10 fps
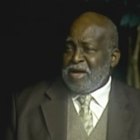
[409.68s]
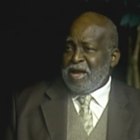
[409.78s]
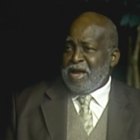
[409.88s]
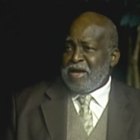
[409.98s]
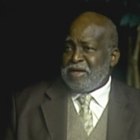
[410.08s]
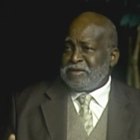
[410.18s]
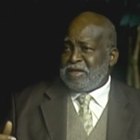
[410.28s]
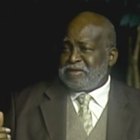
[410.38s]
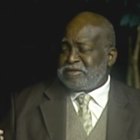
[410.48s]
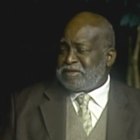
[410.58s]
and
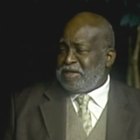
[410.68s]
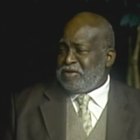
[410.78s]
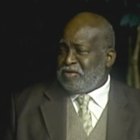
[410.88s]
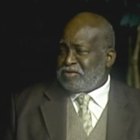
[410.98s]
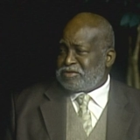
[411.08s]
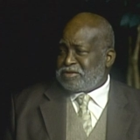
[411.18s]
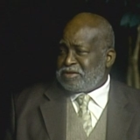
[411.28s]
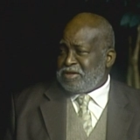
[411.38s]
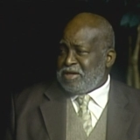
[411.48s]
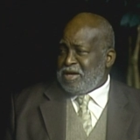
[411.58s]
and seniors,
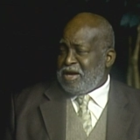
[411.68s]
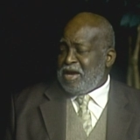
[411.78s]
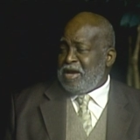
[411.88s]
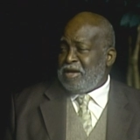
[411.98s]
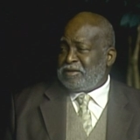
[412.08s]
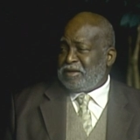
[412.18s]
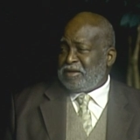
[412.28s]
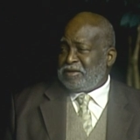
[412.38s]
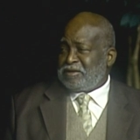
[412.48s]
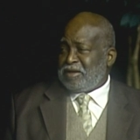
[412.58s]
mm -hmm. and
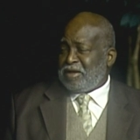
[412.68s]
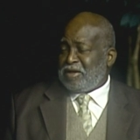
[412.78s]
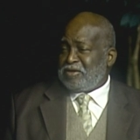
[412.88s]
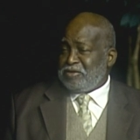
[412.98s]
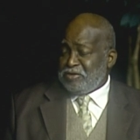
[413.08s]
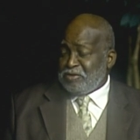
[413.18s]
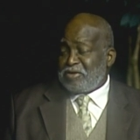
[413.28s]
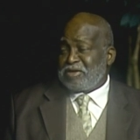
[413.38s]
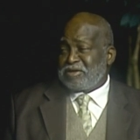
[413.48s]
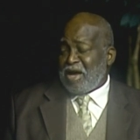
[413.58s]
and you
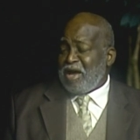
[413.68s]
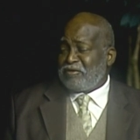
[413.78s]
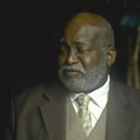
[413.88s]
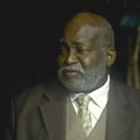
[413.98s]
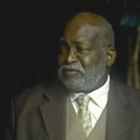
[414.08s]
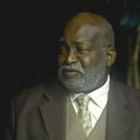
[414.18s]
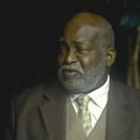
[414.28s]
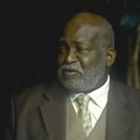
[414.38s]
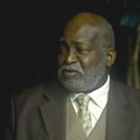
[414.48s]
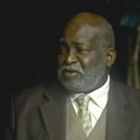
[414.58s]
can die from the
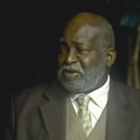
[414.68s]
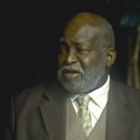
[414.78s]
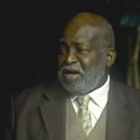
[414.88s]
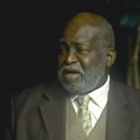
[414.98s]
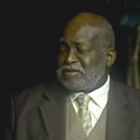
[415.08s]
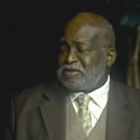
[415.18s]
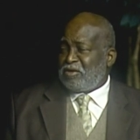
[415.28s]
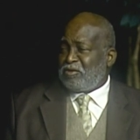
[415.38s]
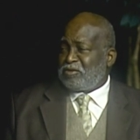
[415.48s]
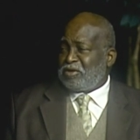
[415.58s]
flu, mm -hmm. and so
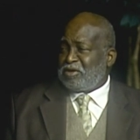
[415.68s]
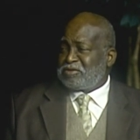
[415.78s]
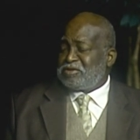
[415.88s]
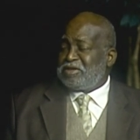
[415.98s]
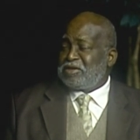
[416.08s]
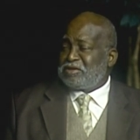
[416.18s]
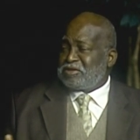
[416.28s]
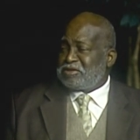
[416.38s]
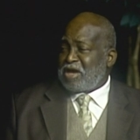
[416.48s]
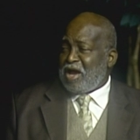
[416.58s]
to get
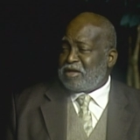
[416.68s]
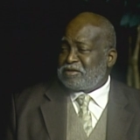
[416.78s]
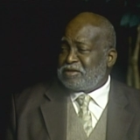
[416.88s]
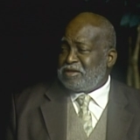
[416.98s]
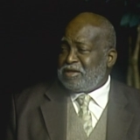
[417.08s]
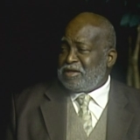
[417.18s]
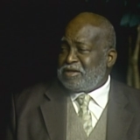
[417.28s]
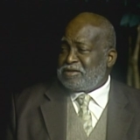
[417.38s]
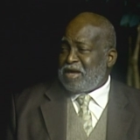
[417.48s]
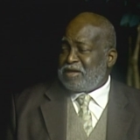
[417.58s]
the shot
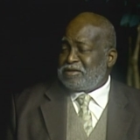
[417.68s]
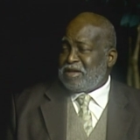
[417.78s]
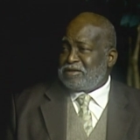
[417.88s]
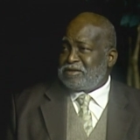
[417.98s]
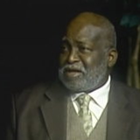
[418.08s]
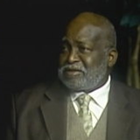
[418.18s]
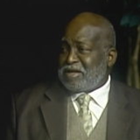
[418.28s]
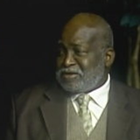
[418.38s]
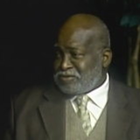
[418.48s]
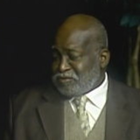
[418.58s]
that that that
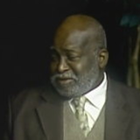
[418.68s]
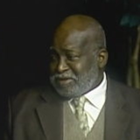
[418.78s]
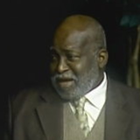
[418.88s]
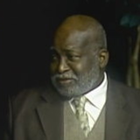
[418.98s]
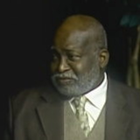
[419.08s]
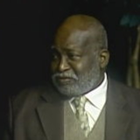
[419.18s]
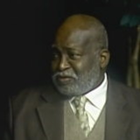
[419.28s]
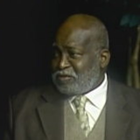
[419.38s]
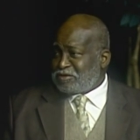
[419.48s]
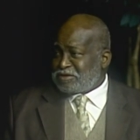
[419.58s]
is really not the
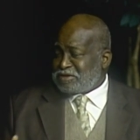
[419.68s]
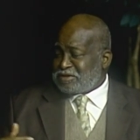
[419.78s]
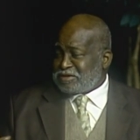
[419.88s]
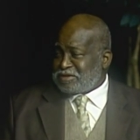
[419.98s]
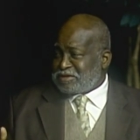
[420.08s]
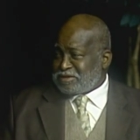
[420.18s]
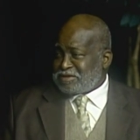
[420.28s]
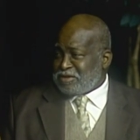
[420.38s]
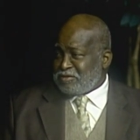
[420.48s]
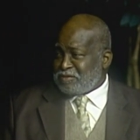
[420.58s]
flu is is, a
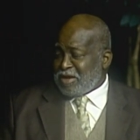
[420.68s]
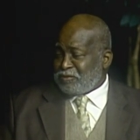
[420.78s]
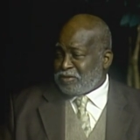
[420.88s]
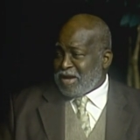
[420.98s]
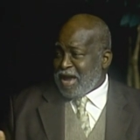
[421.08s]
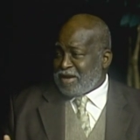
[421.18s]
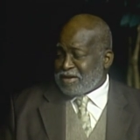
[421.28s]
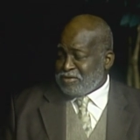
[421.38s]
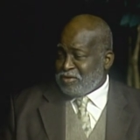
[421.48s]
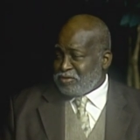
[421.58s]
serum that would
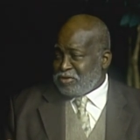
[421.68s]
act, you know